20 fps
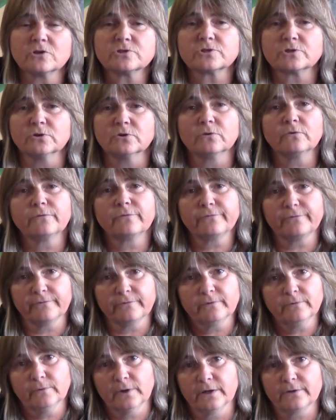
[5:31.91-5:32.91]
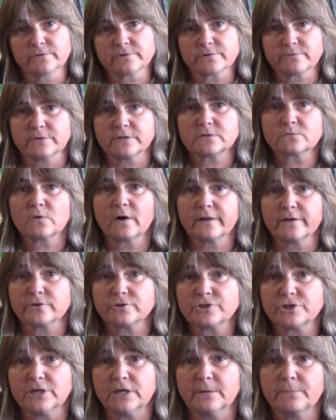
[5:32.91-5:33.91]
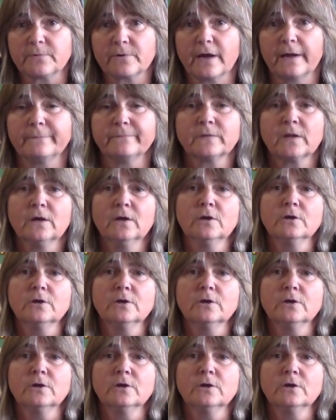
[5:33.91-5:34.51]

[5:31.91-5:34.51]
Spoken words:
also, well, there's a reason why they're cheap, right?